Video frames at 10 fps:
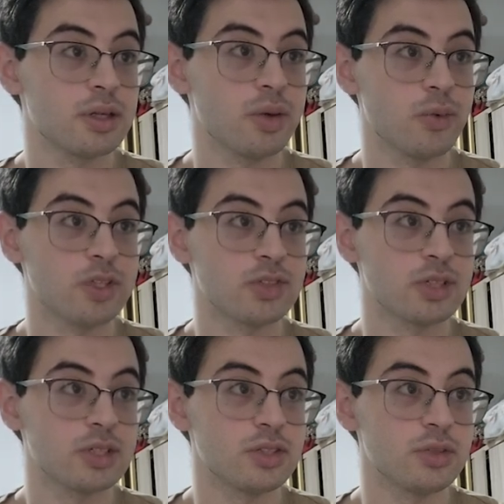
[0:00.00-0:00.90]
And what he's
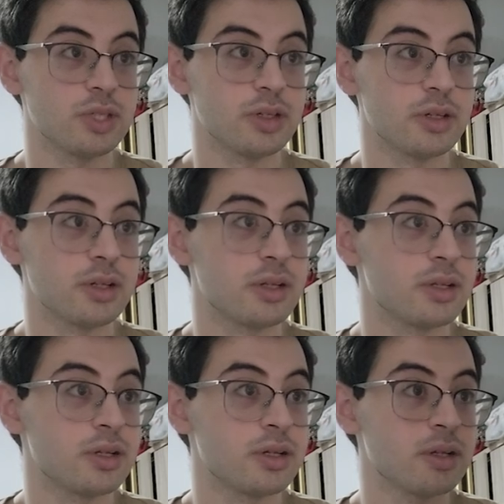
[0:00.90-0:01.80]
going to do here
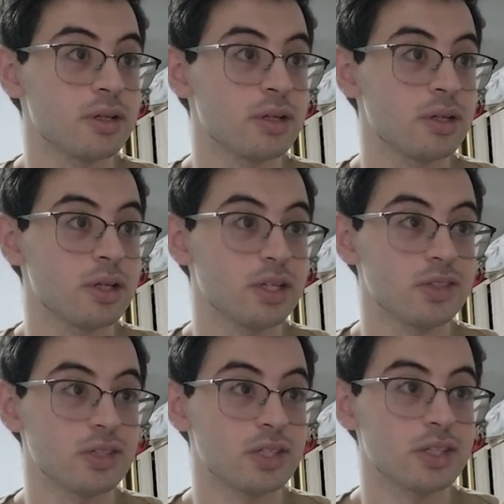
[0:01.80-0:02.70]

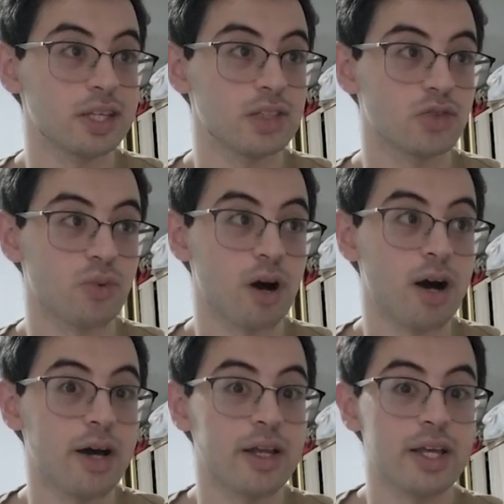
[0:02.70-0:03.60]
is he's going to take this
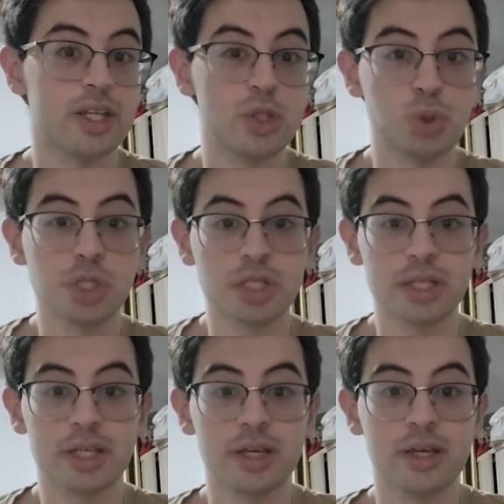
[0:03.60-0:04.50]
rod, and
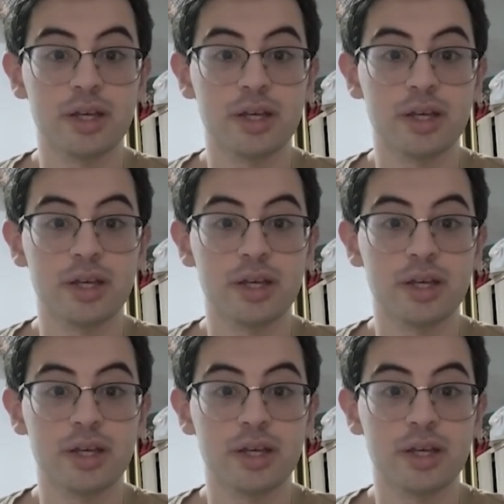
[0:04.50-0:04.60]
usually